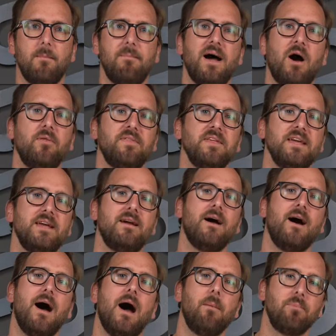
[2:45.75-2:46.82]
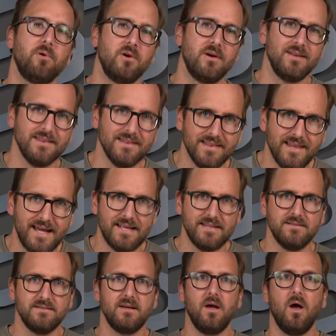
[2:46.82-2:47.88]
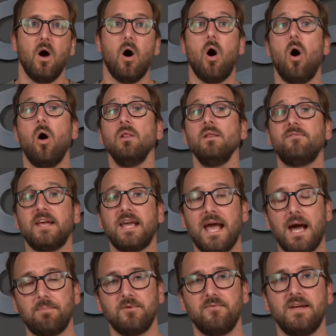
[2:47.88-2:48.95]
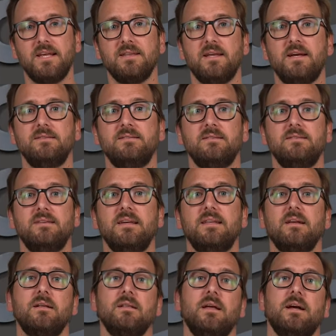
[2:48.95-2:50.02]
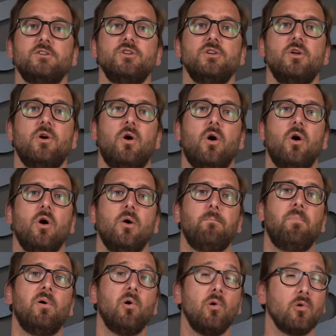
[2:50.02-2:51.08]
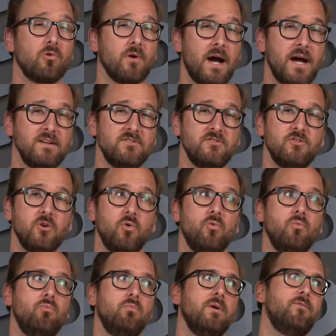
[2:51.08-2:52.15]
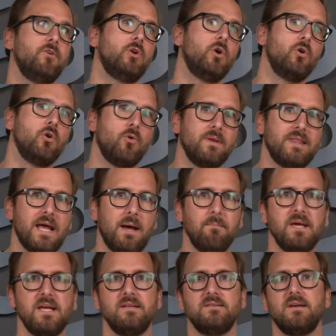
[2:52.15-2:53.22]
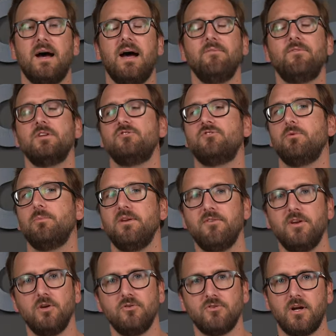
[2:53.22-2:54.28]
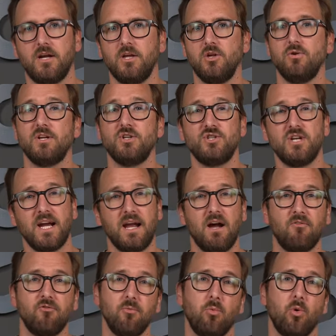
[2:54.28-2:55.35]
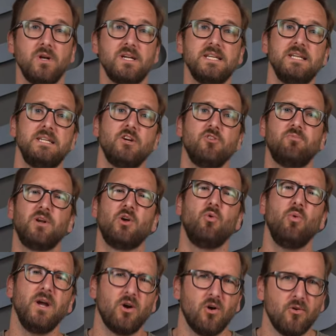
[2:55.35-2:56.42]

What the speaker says: about the copper lens. All of the Captivate lenses in the collection are polarized. So if you don't know what that means, I've done so many videos on it, you can check out for more details. But a quick